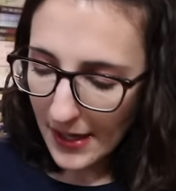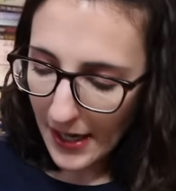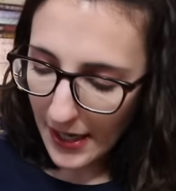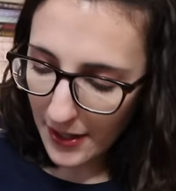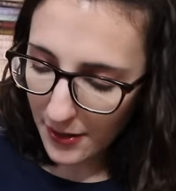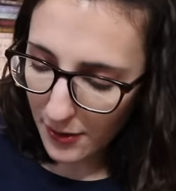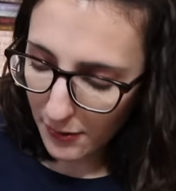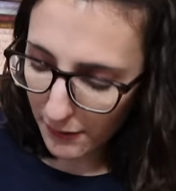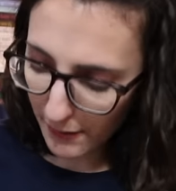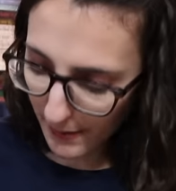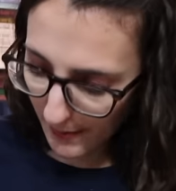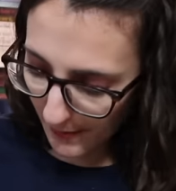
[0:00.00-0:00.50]
I
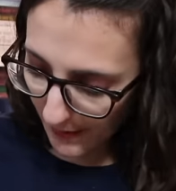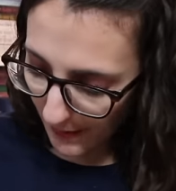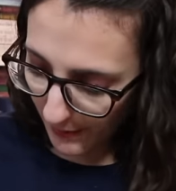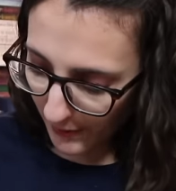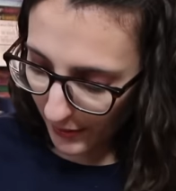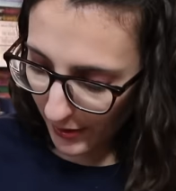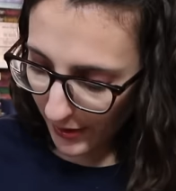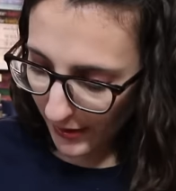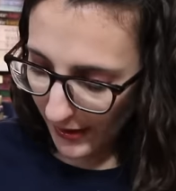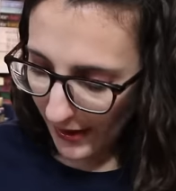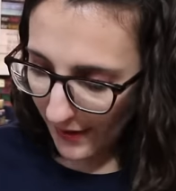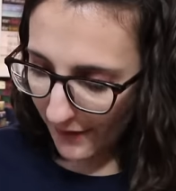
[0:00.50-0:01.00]
don't
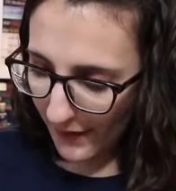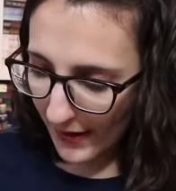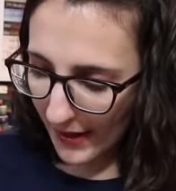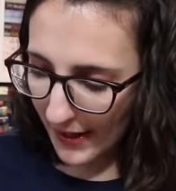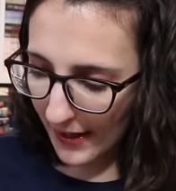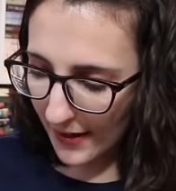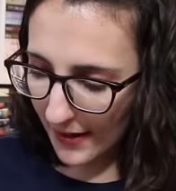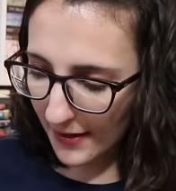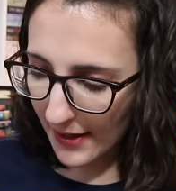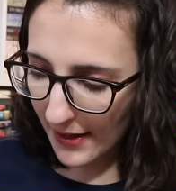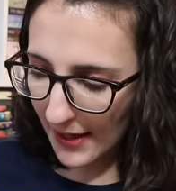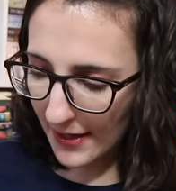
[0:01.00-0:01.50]
remember if
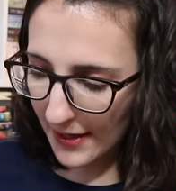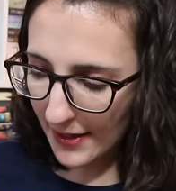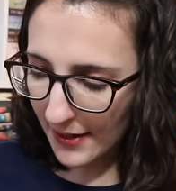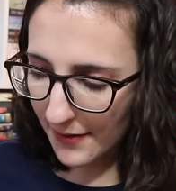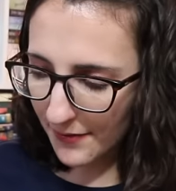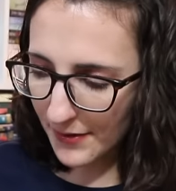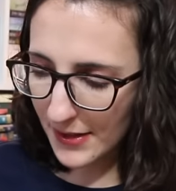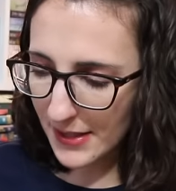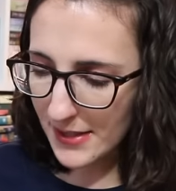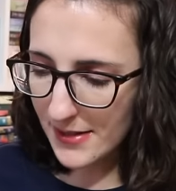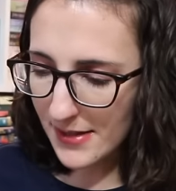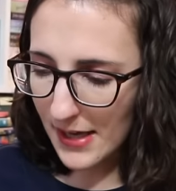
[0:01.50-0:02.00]
I any of
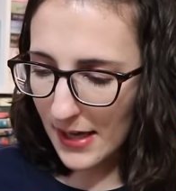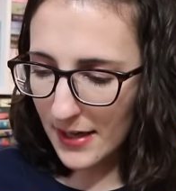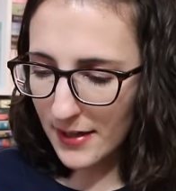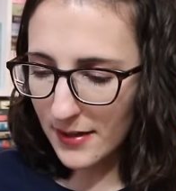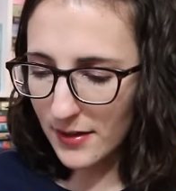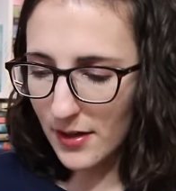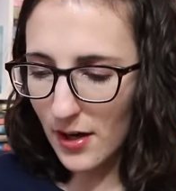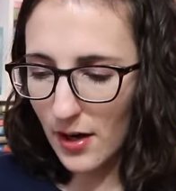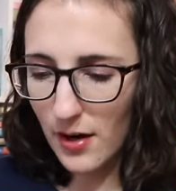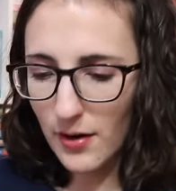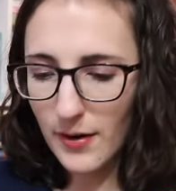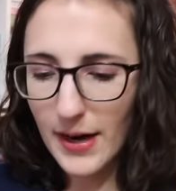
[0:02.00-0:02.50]
these. And
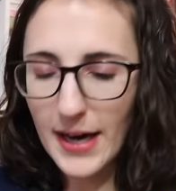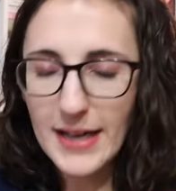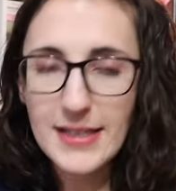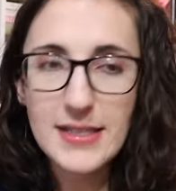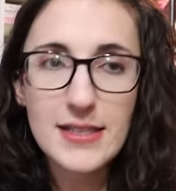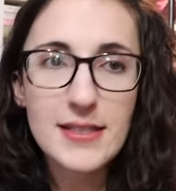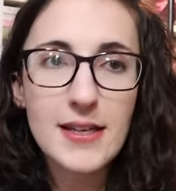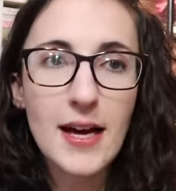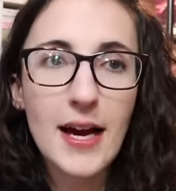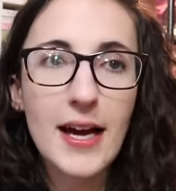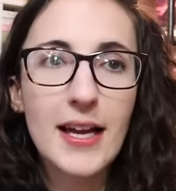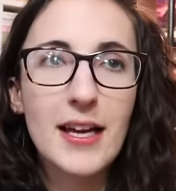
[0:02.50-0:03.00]
no, I
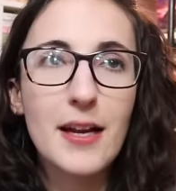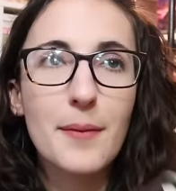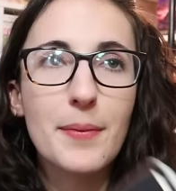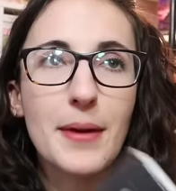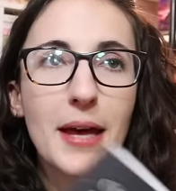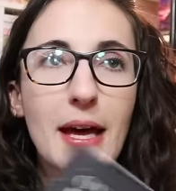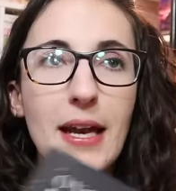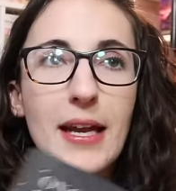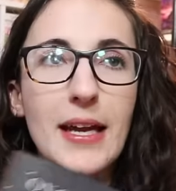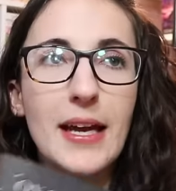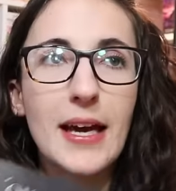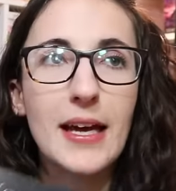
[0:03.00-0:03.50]
did not end up
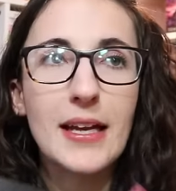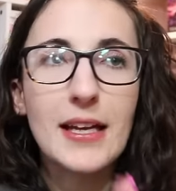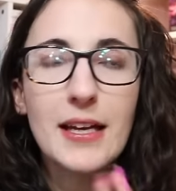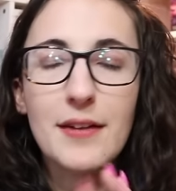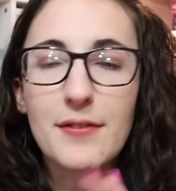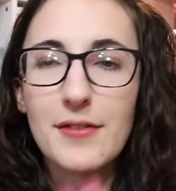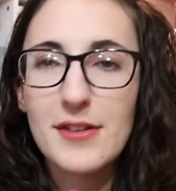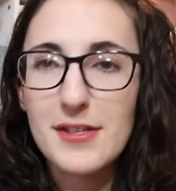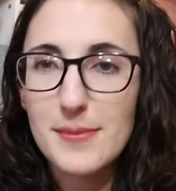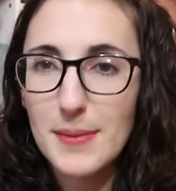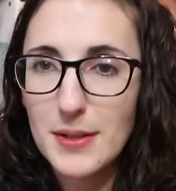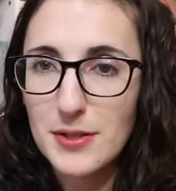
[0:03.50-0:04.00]
getting any
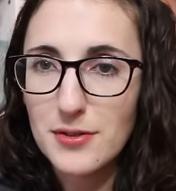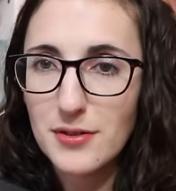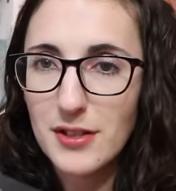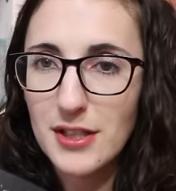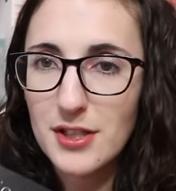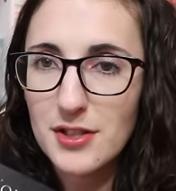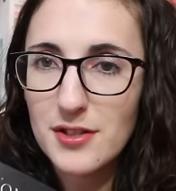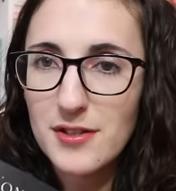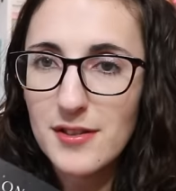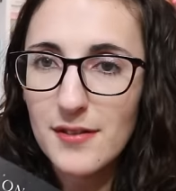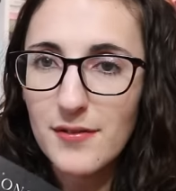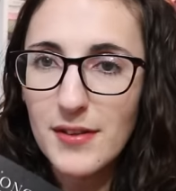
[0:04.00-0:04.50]
of the special
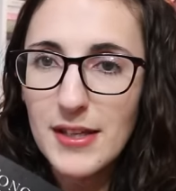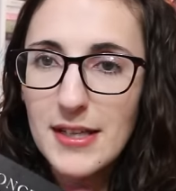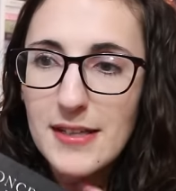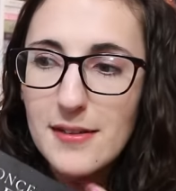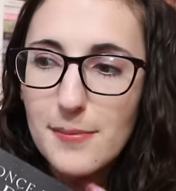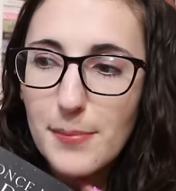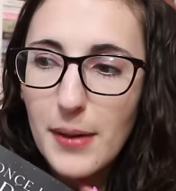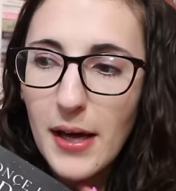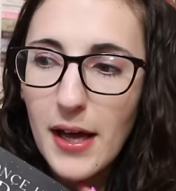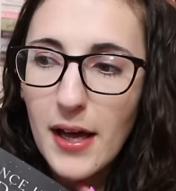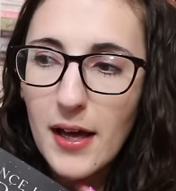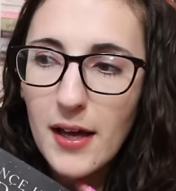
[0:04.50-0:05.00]
editions of these.
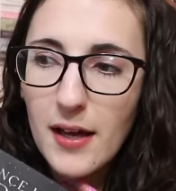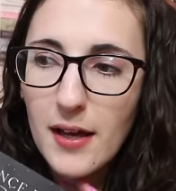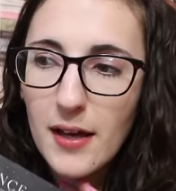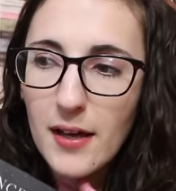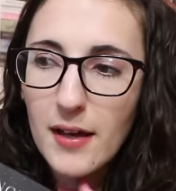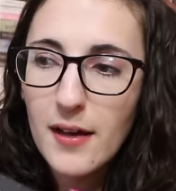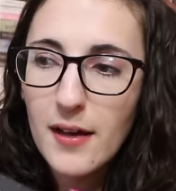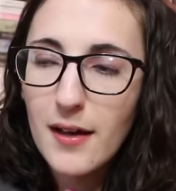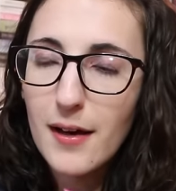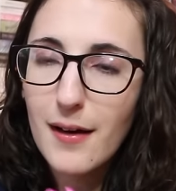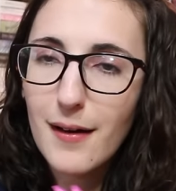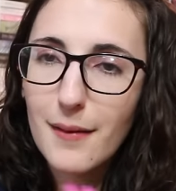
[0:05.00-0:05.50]
But
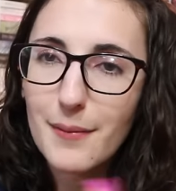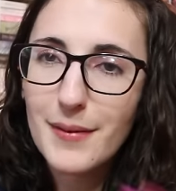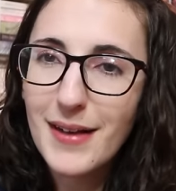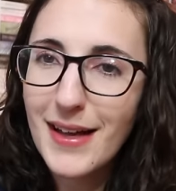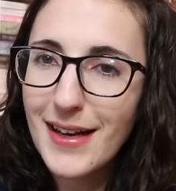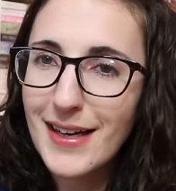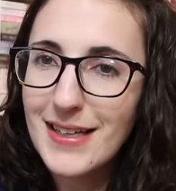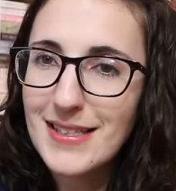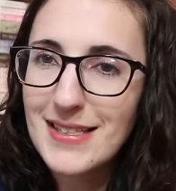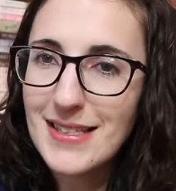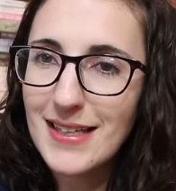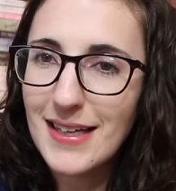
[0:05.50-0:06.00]
I'm
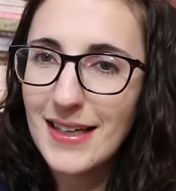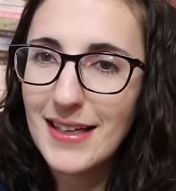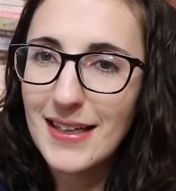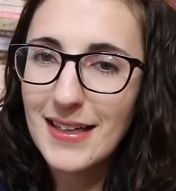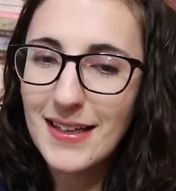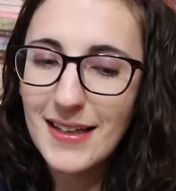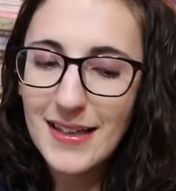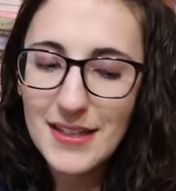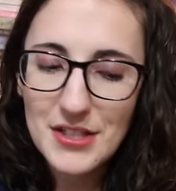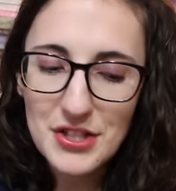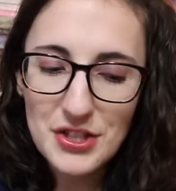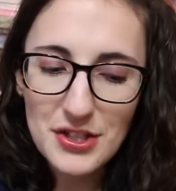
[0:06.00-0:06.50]
glad I
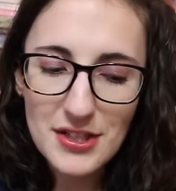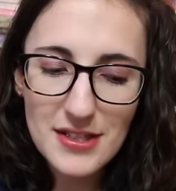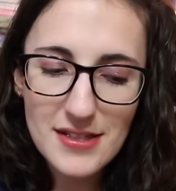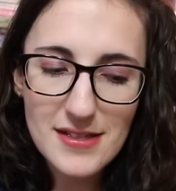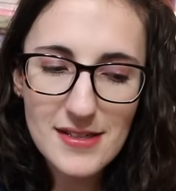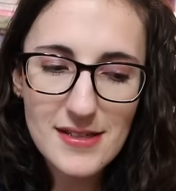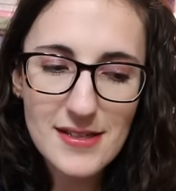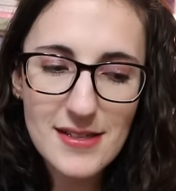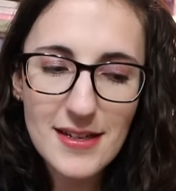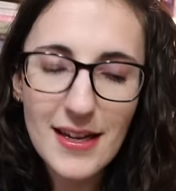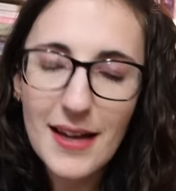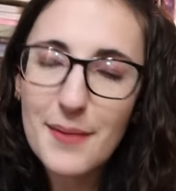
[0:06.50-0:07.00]
didn't. It's
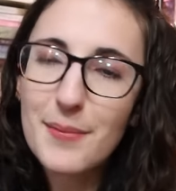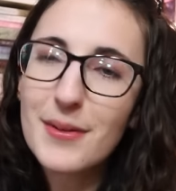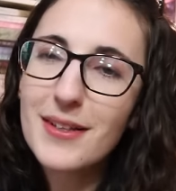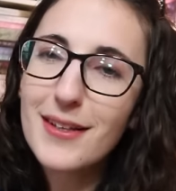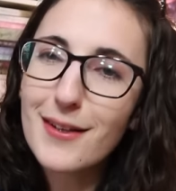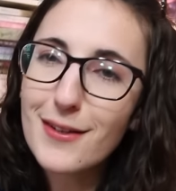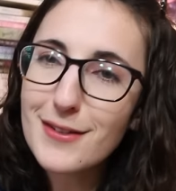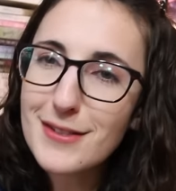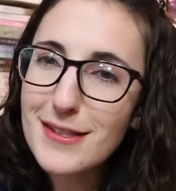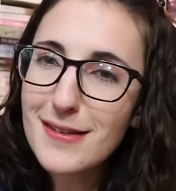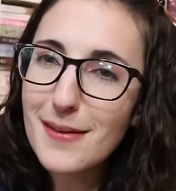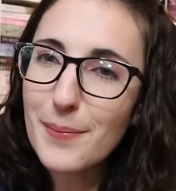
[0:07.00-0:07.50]
just, I'm a
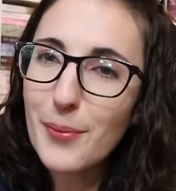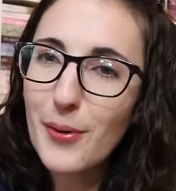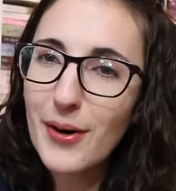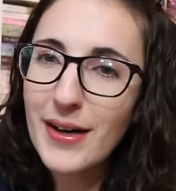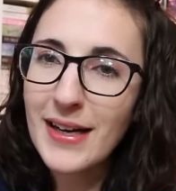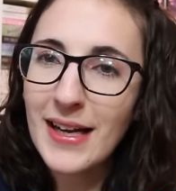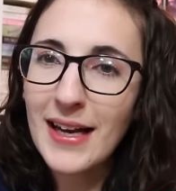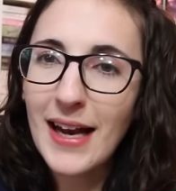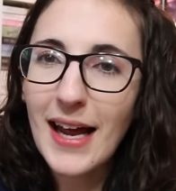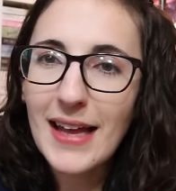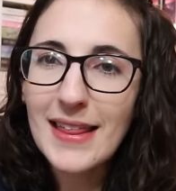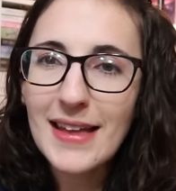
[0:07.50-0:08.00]
little
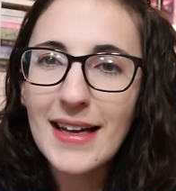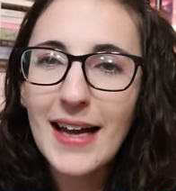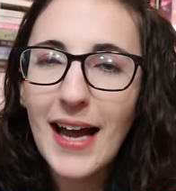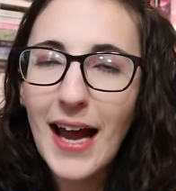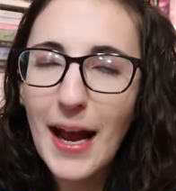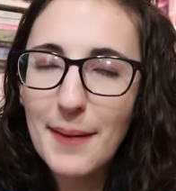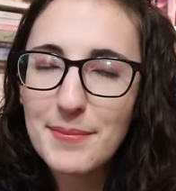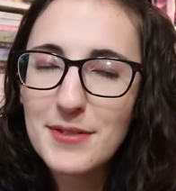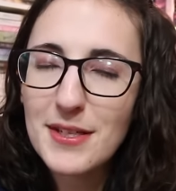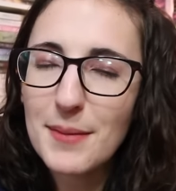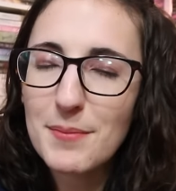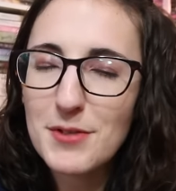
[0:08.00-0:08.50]
disappointed. I think I
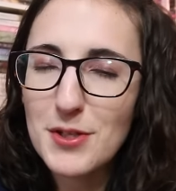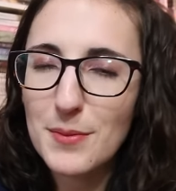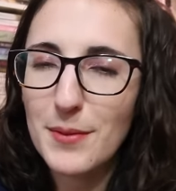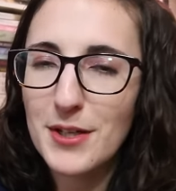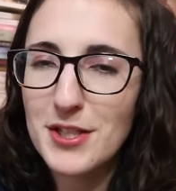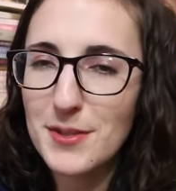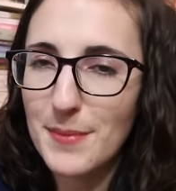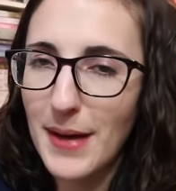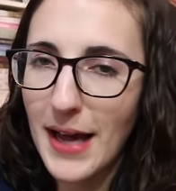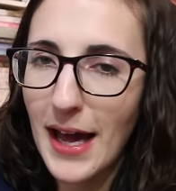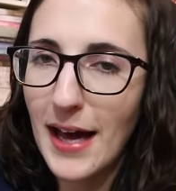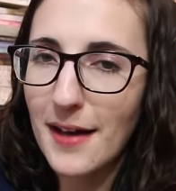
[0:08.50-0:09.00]
hyped it up too
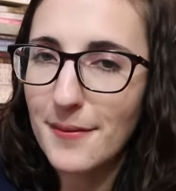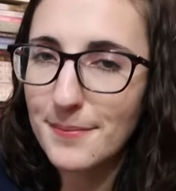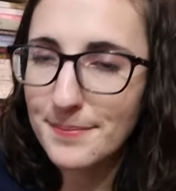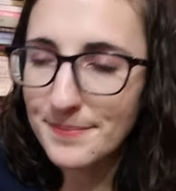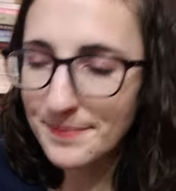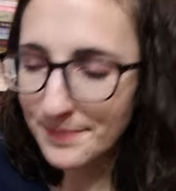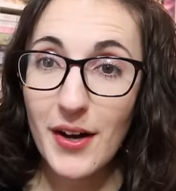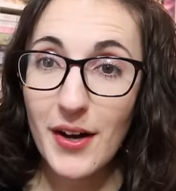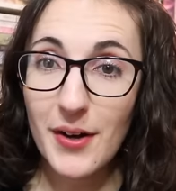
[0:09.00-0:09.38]
much in my head.